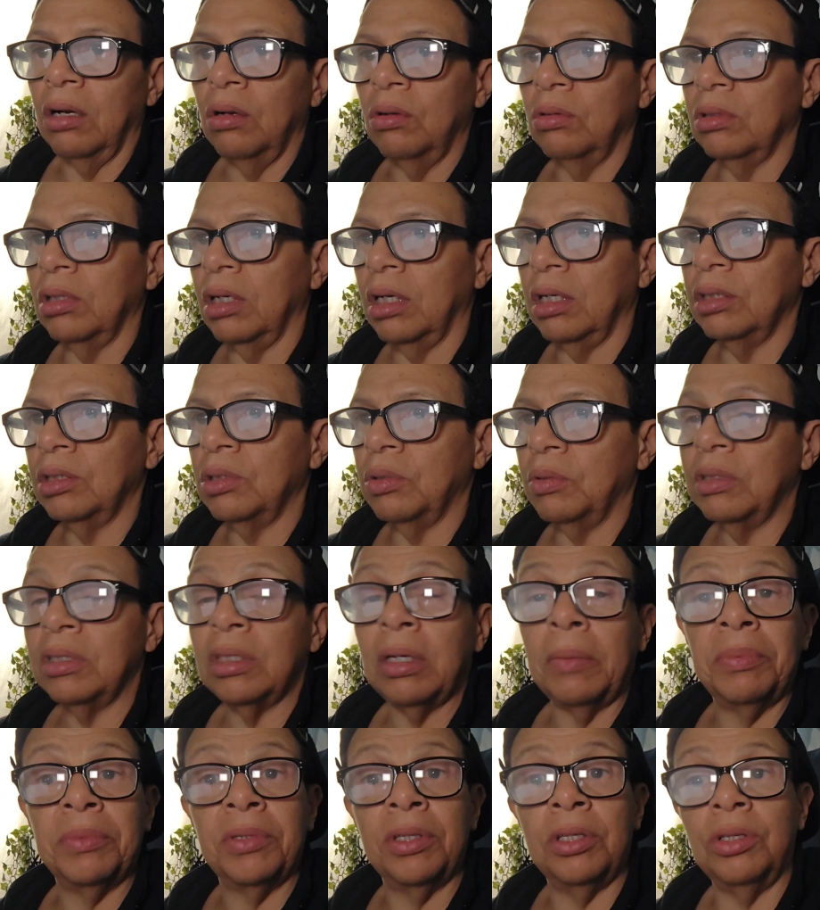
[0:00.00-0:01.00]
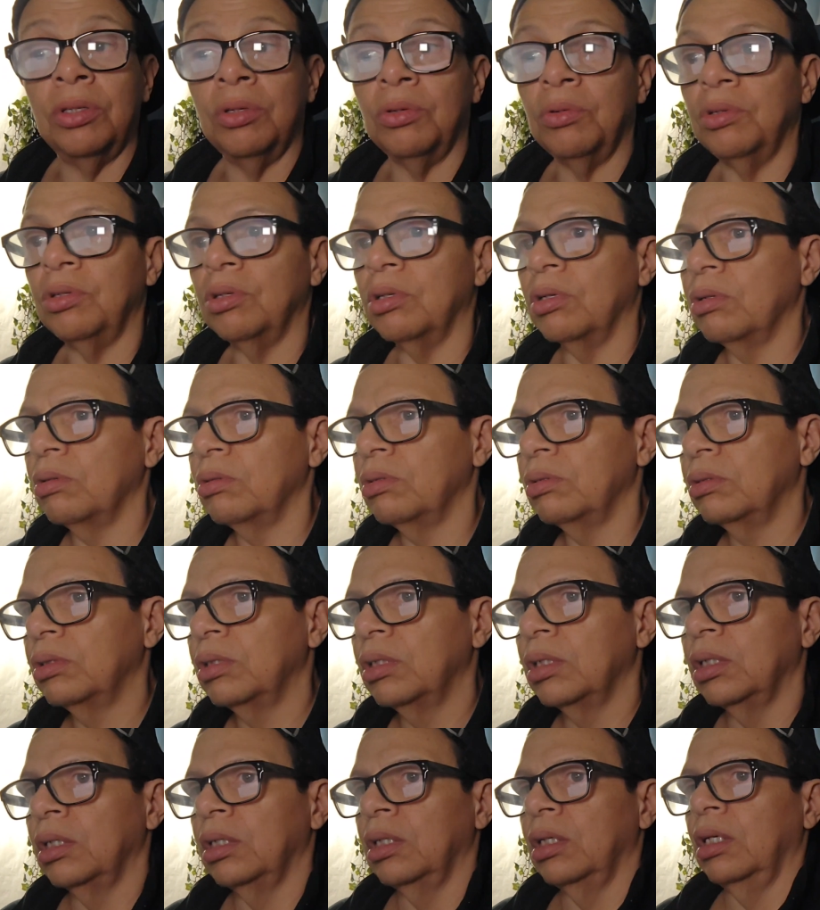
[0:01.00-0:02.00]
hold on to it. It's up to you, you know,
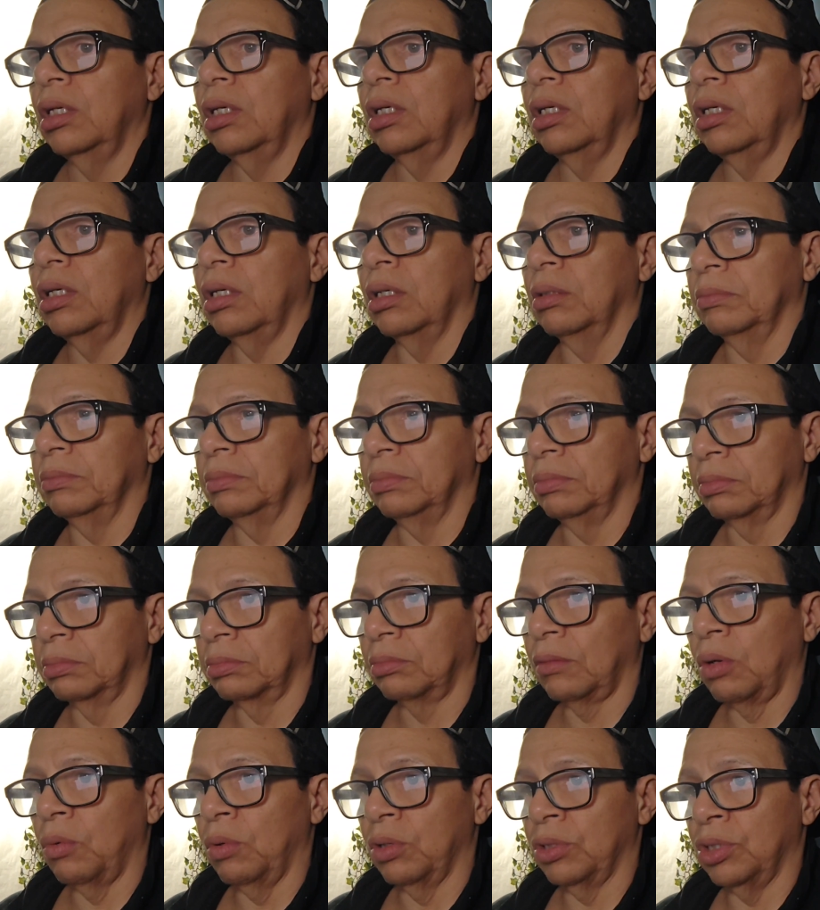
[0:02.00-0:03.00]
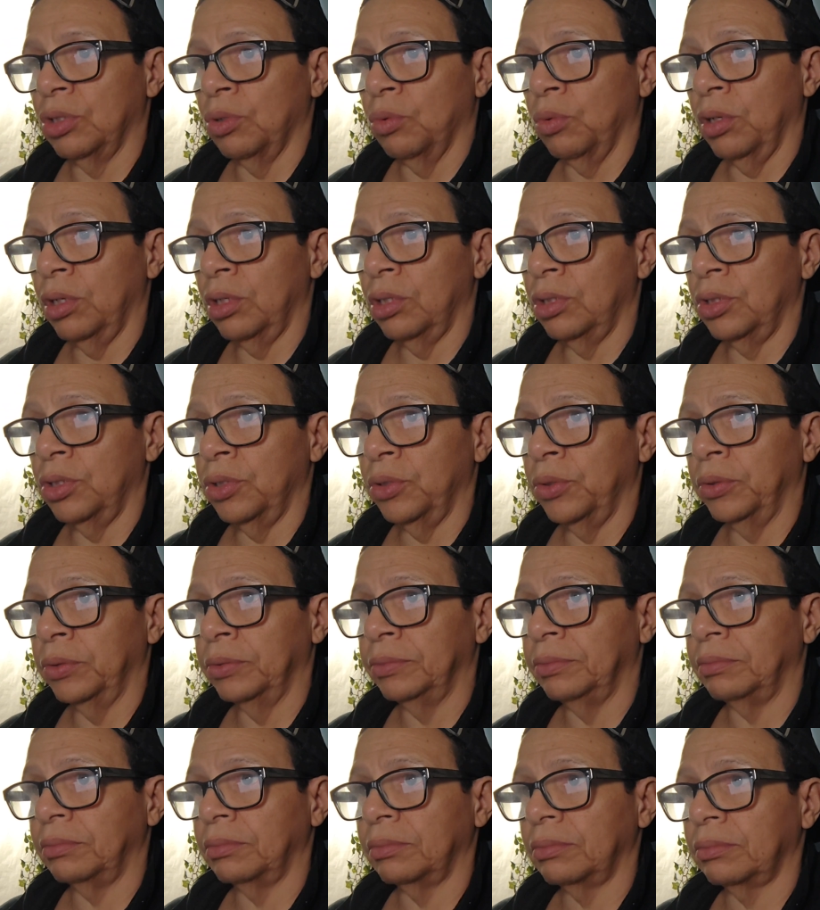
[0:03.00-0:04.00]
what you want to do.
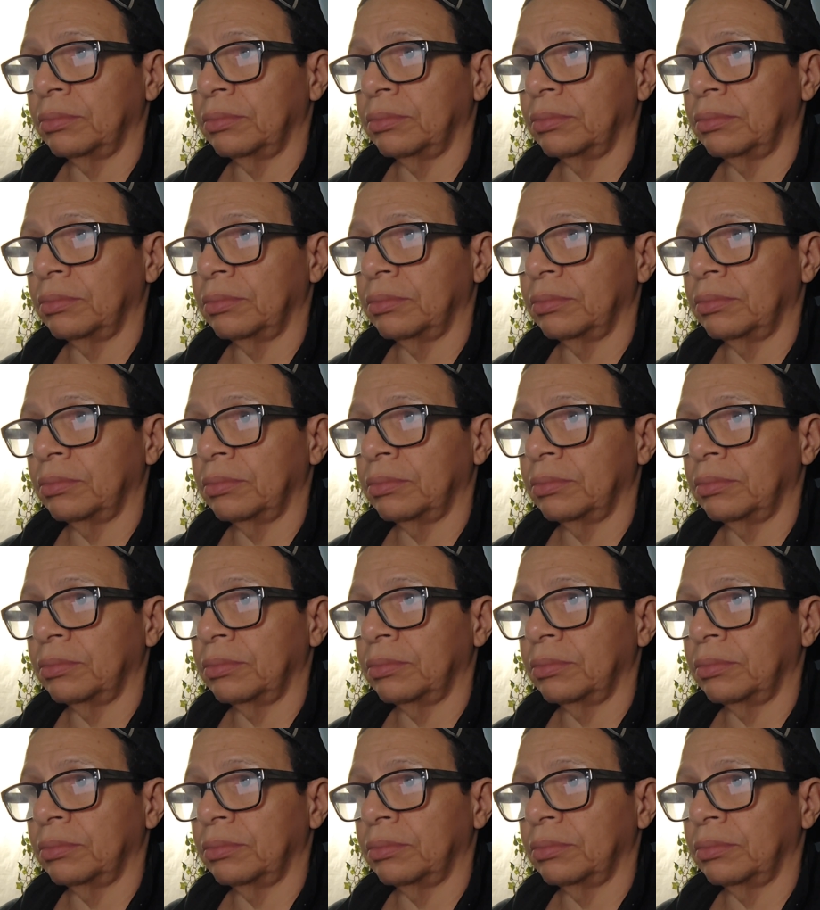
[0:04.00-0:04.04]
